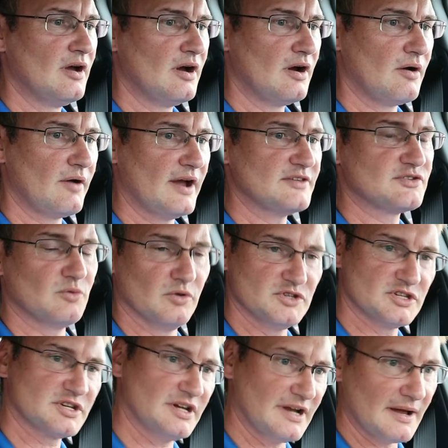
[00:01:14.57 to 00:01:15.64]
Alright, so we're
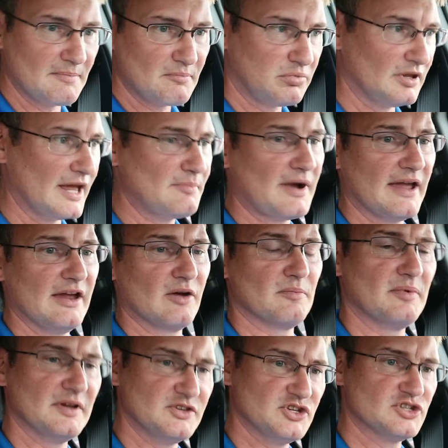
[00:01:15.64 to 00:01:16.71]
just going to play by ear.
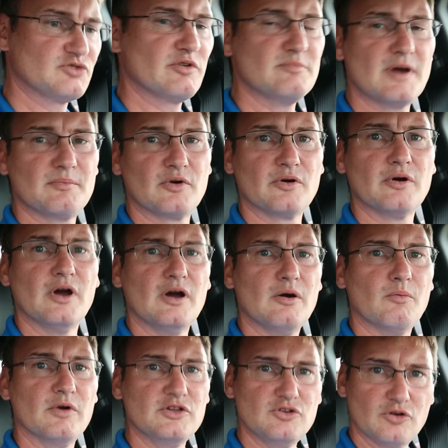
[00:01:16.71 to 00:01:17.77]
But just remember,
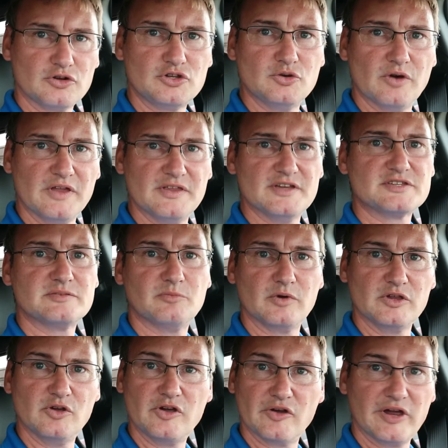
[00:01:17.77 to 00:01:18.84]
when you're doing this,
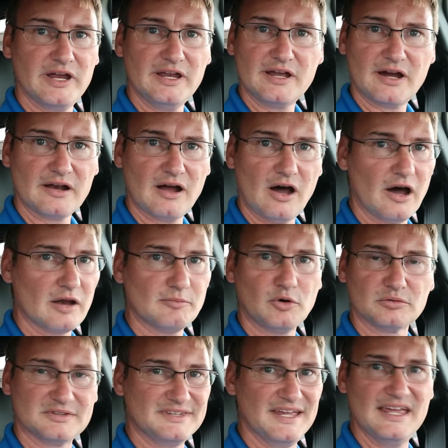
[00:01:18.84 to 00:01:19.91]
when you hear any kind of
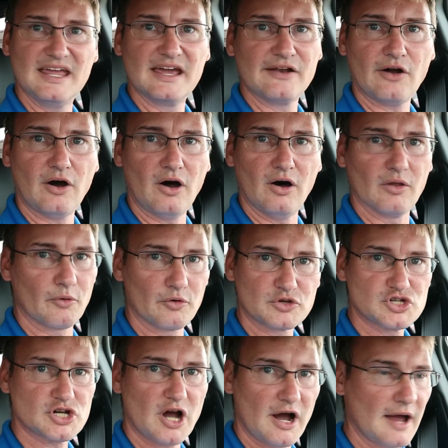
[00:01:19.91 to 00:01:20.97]
audible ding at all or
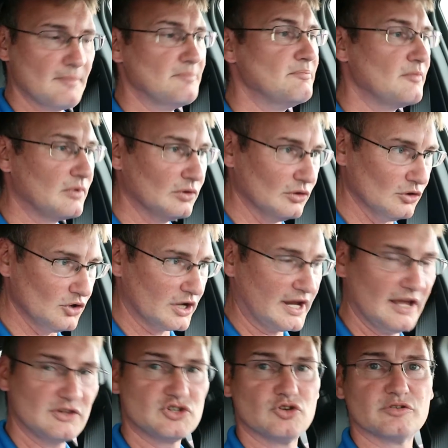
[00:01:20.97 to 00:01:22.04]
chime, look
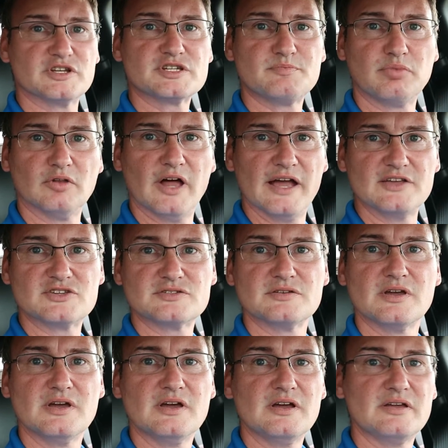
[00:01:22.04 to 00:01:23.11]
at your displays,
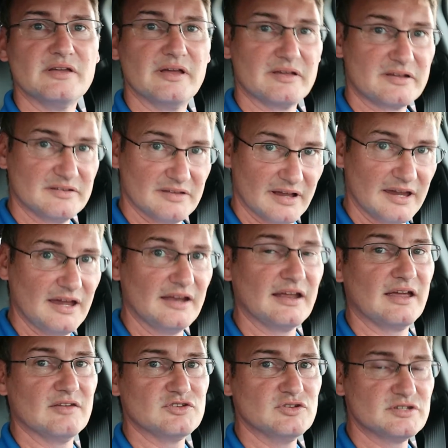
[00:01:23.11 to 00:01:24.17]
because again,
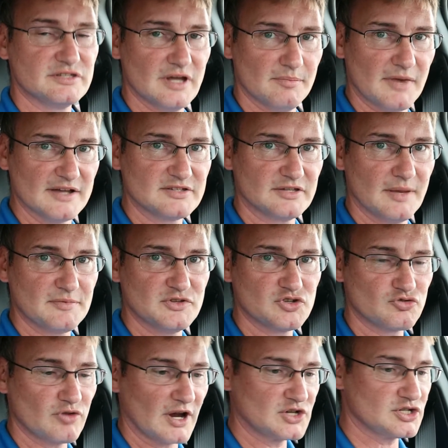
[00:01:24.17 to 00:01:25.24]
it gives you step-by-step
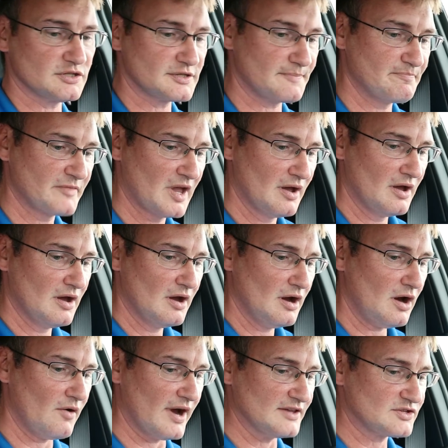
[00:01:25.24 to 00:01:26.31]
instructions.
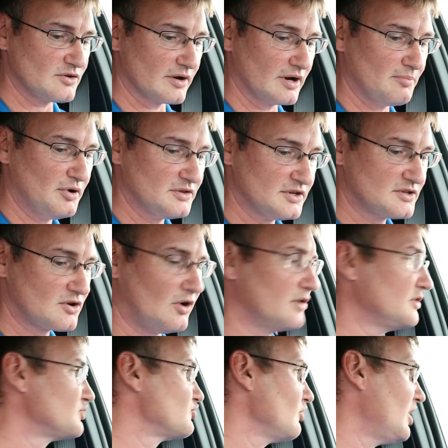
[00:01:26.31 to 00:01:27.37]
Alright, so I'm going to put this car
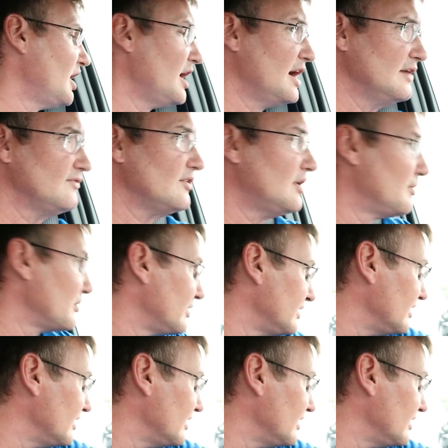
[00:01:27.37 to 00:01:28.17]
in a drive. I'm going